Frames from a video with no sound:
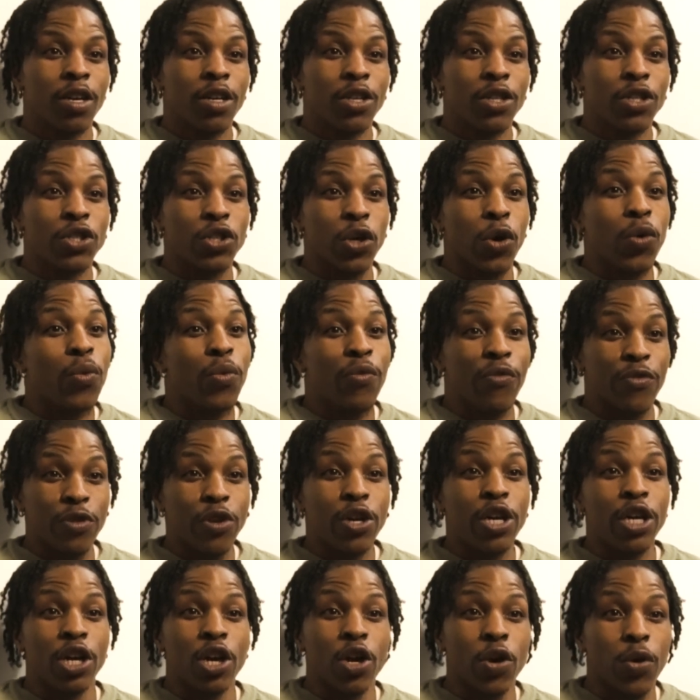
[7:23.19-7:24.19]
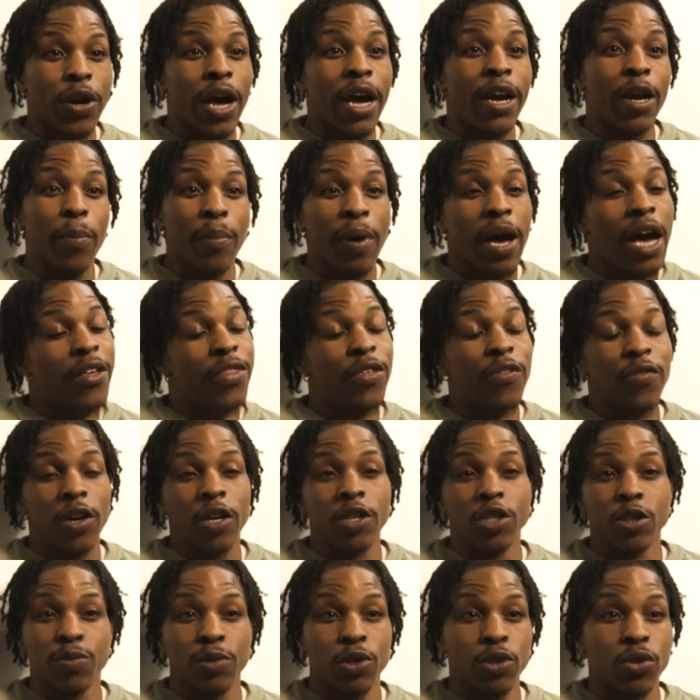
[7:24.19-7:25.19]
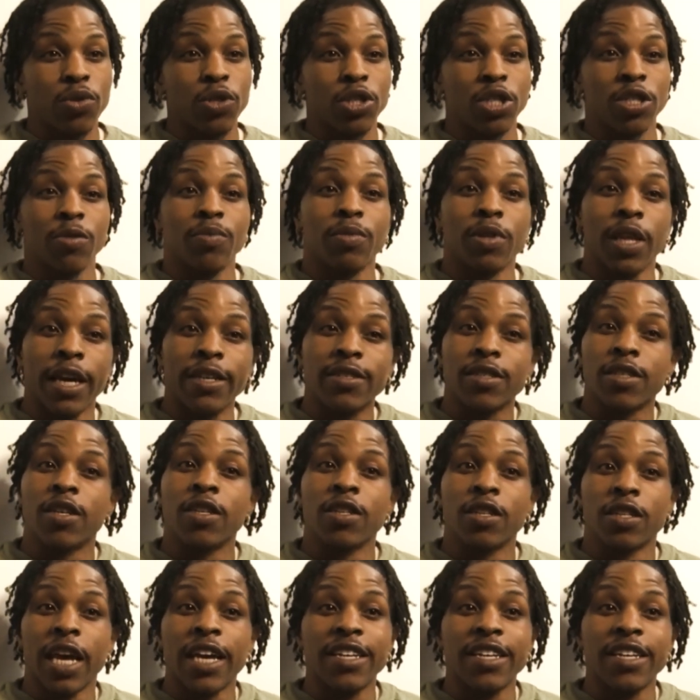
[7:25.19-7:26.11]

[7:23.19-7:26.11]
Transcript: So if you're gonna go down the path of entrepreneurship, that's